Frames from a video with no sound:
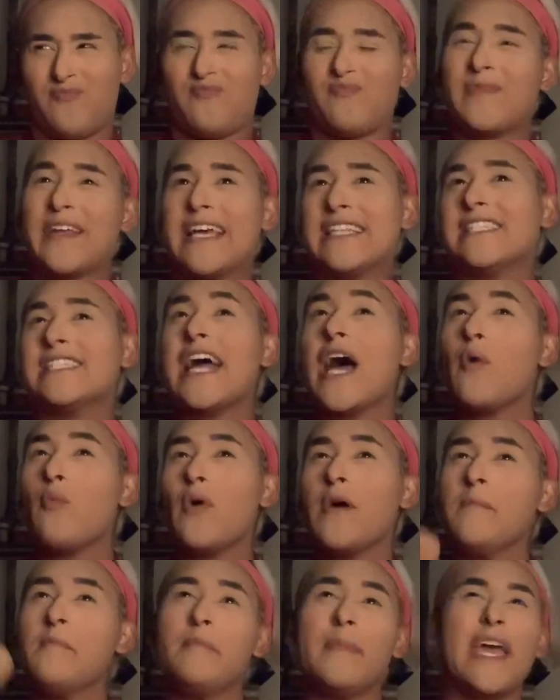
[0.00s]
It's not
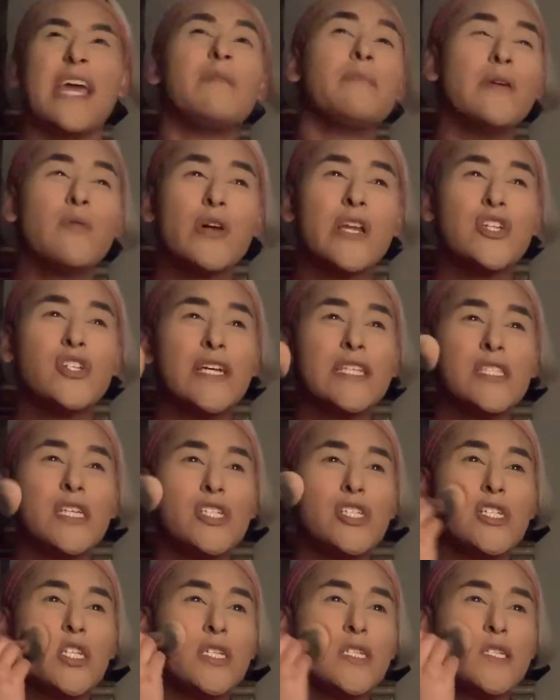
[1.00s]
what made me want to
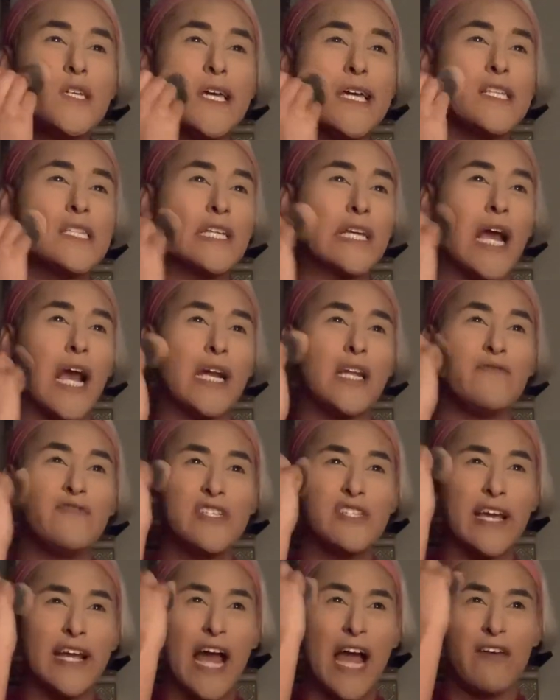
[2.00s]
transition. It's kind of
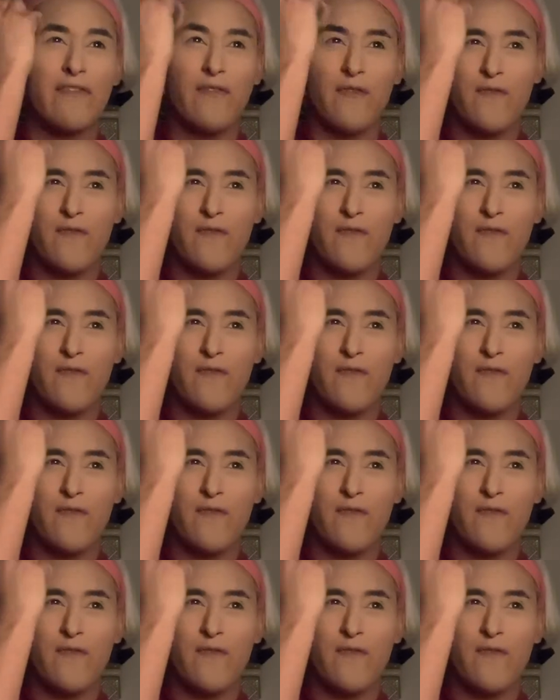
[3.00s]
just like I've